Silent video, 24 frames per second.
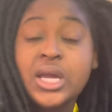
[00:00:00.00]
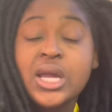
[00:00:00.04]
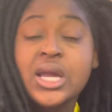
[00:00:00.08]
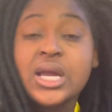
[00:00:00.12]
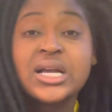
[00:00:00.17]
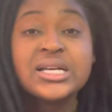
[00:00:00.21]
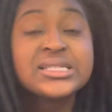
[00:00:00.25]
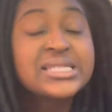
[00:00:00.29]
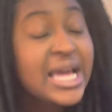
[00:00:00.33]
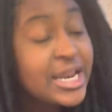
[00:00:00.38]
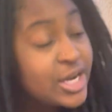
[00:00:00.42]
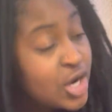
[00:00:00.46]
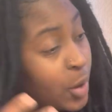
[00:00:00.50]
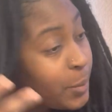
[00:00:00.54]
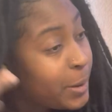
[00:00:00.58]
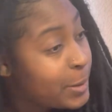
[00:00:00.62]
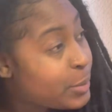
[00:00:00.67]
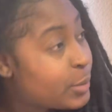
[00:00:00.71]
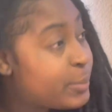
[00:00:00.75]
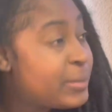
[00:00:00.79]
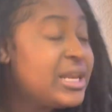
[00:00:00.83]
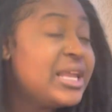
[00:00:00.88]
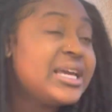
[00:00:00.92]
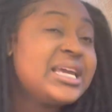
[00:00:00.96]
Because I know
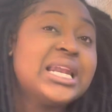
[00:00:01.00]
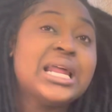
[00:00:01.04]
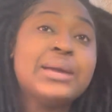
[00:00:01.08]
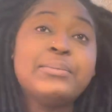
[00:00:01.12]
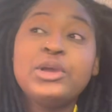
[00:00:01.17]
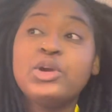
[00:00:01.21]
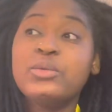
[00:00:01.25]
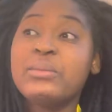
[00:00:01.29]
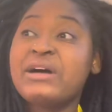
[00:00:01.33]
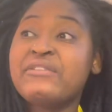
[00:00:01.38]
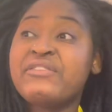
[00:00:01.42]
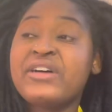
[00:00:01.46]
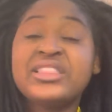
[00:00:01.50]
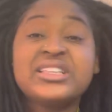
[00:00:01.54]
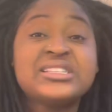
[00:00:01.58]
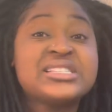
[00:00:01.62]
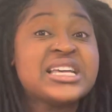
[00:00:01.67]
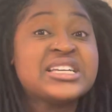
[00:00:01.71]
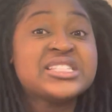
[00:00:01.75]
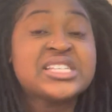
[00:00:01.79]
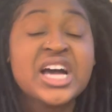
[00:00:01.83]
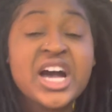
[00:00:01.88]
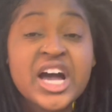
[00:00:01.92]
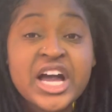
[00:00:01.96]
people be looking at me when my father
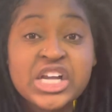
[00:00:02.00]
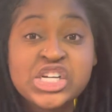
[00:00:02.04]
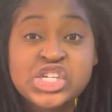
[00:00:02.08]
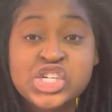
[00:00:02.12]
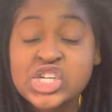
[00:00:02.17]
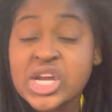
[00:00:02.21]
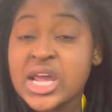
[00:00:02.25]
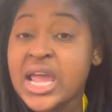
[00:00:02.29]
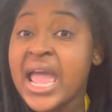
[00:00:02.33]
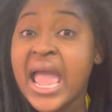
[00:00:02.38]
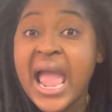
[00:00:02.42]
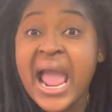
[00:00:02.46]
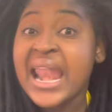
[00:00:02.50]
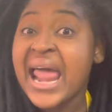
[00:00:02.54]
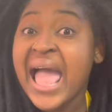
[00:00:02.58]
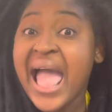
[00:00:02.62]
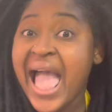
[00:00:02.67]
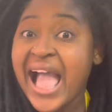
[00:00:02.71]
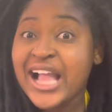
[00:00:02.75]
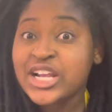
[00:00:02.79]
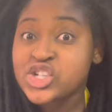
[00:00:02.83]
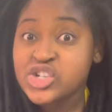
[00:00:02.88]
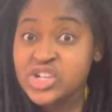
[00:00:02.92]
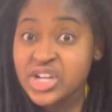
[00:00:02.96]
says hush, and I
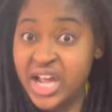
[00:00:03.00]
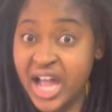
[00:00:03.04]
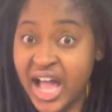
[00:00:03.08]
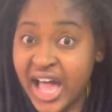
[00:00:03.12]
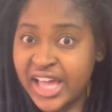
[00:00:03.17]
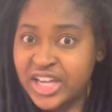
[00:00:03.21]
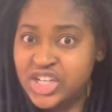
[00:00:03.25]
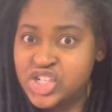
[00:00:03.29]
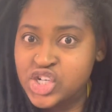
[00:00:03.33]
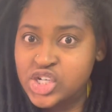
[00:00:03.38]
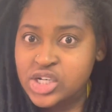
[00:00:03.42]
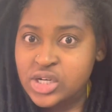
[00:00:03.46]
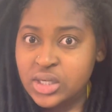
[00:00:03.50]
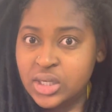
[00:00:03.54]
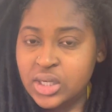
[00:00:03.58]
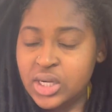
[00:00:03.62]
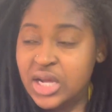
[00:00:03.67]
actually hush.